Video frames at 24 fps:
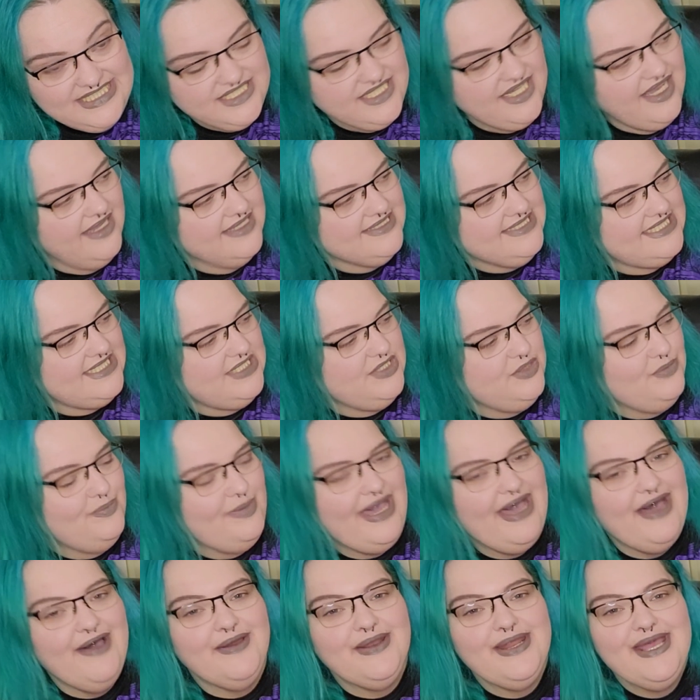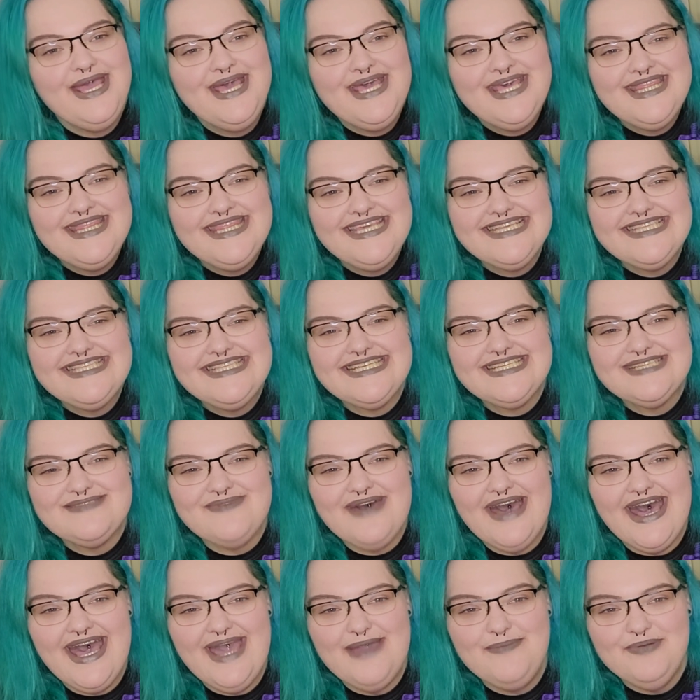talk to you about. This is
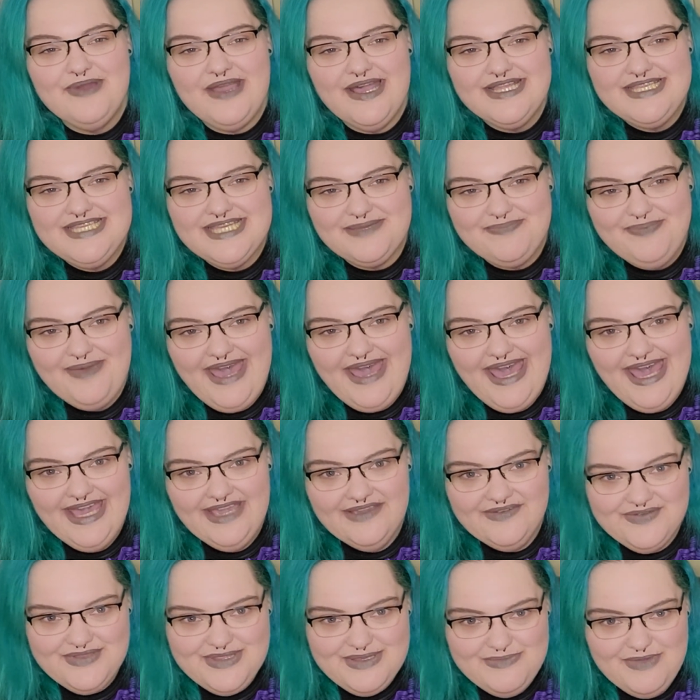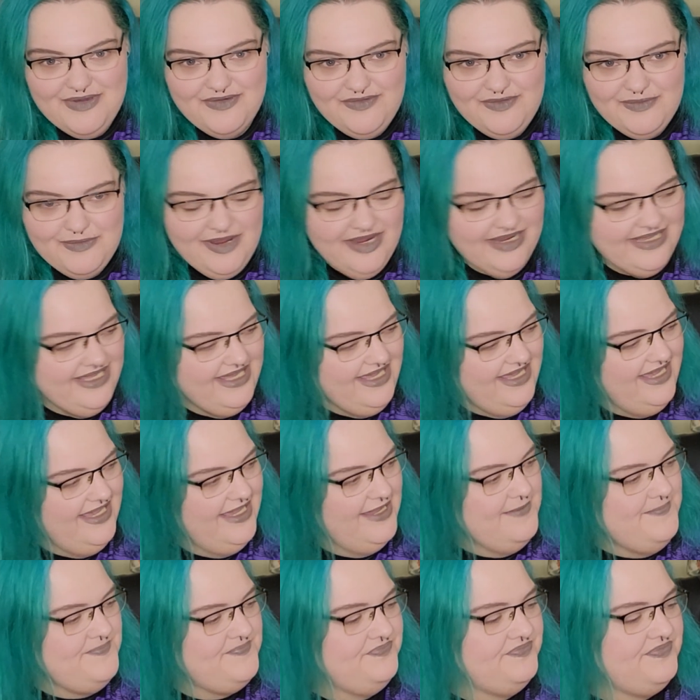my project bag for the Movie
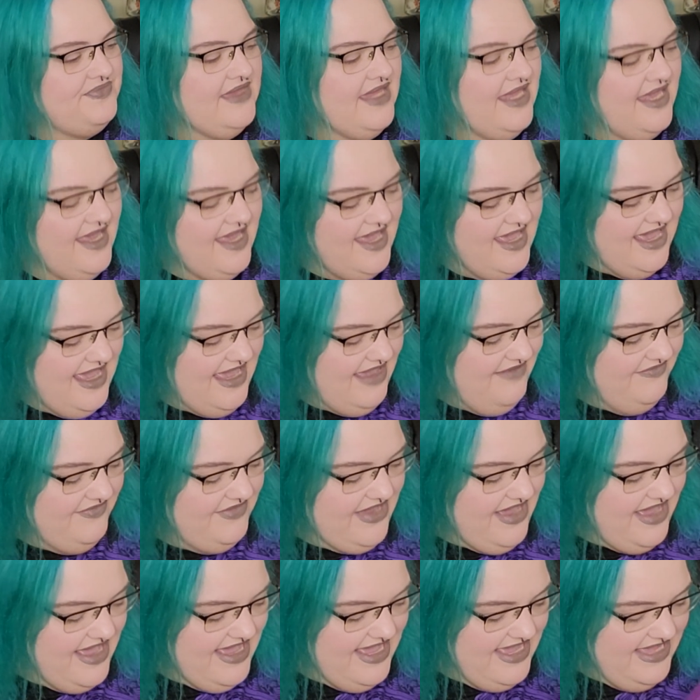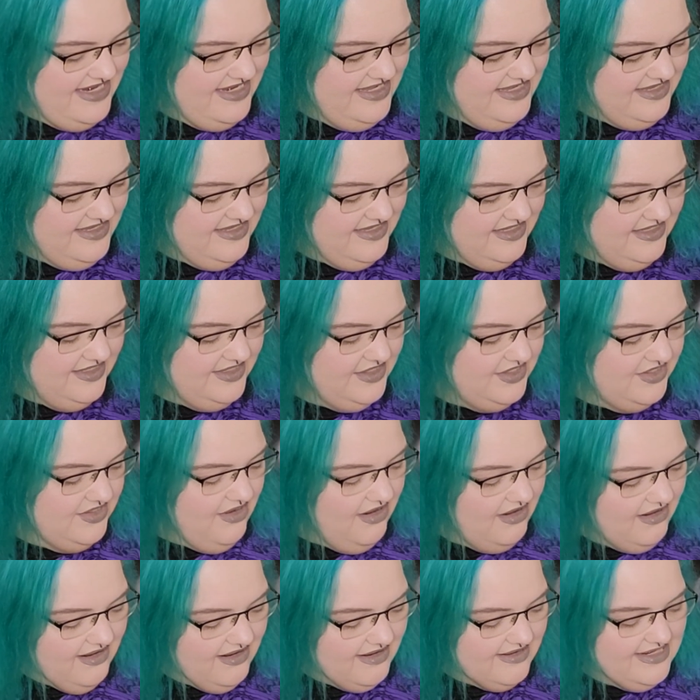Marquee. I've got
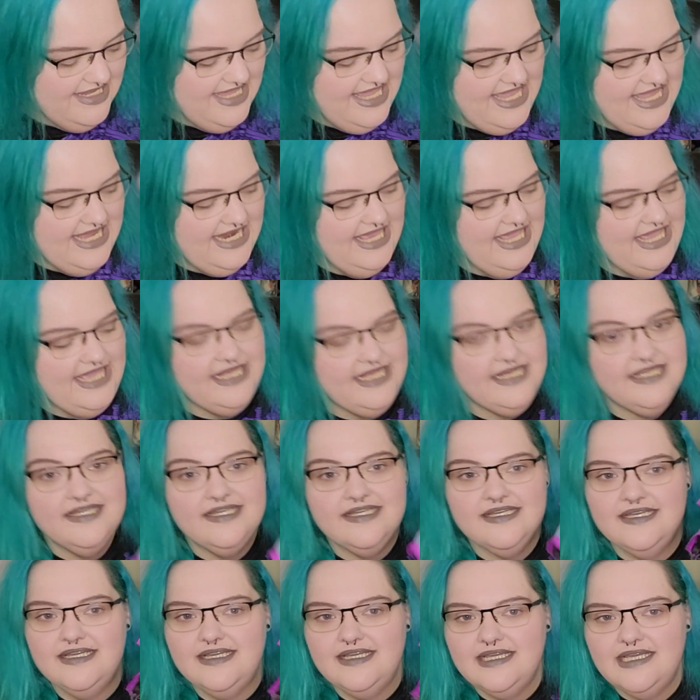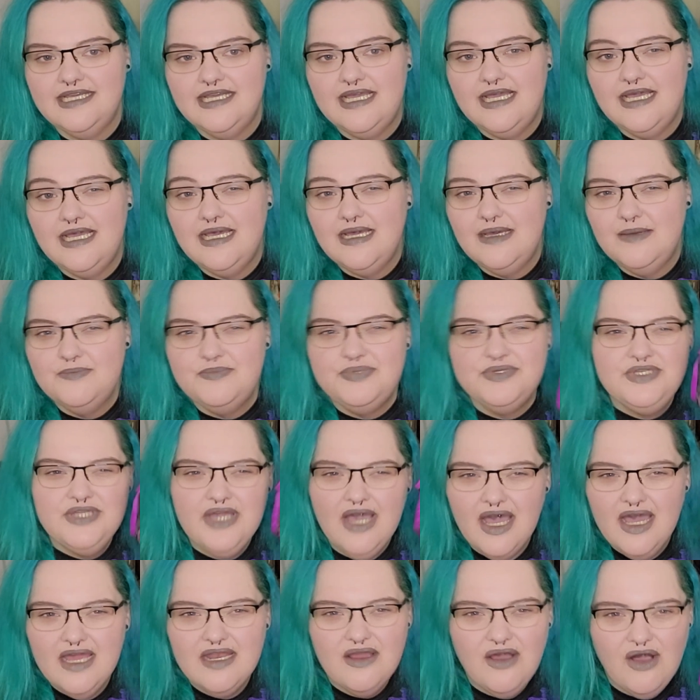yarn in it, but
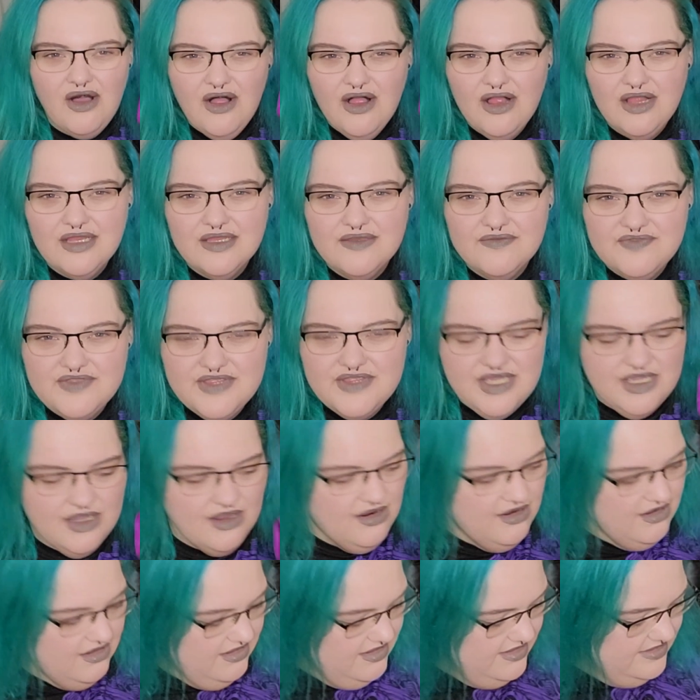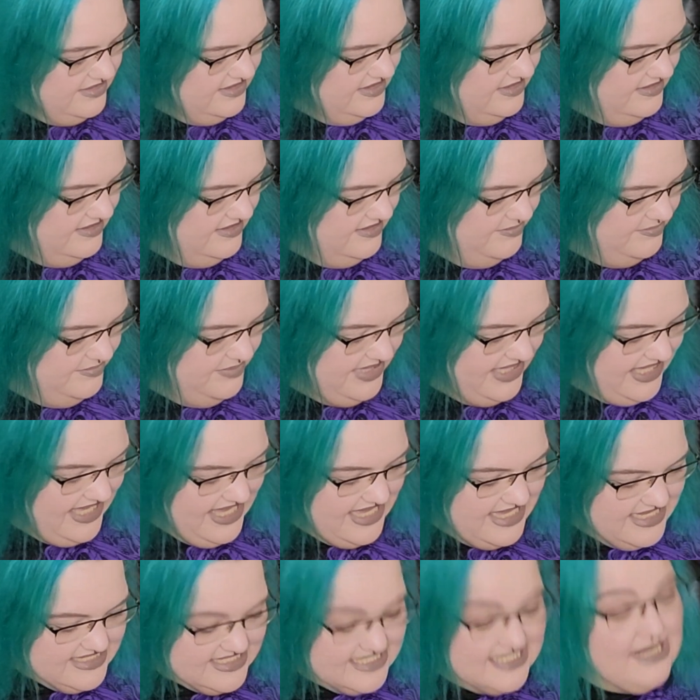not all of the yarn,
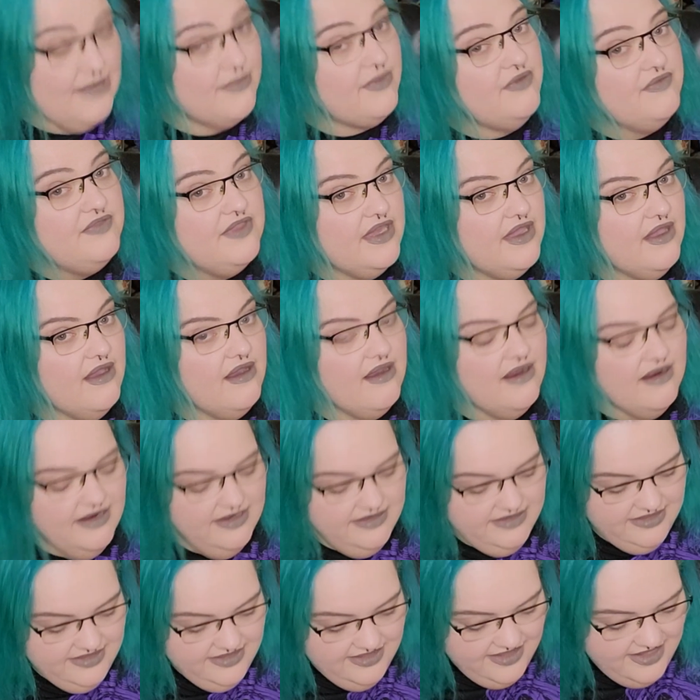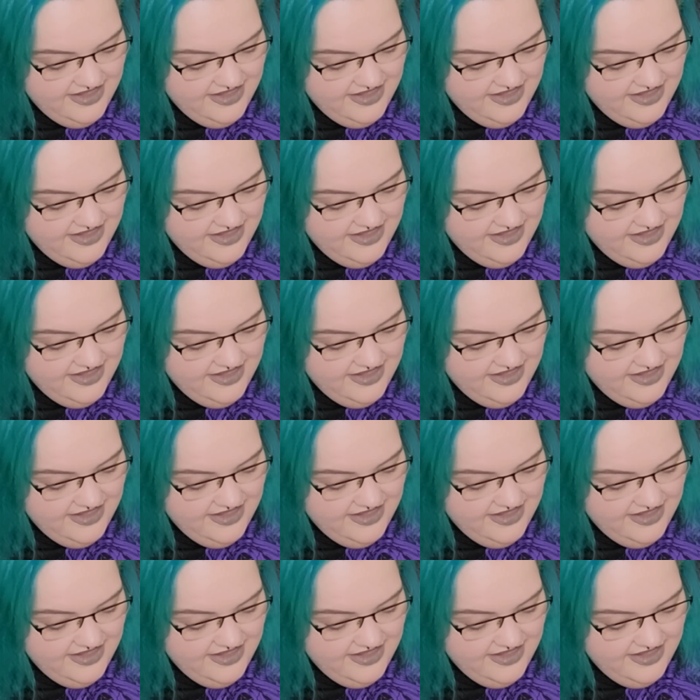because some of the yarn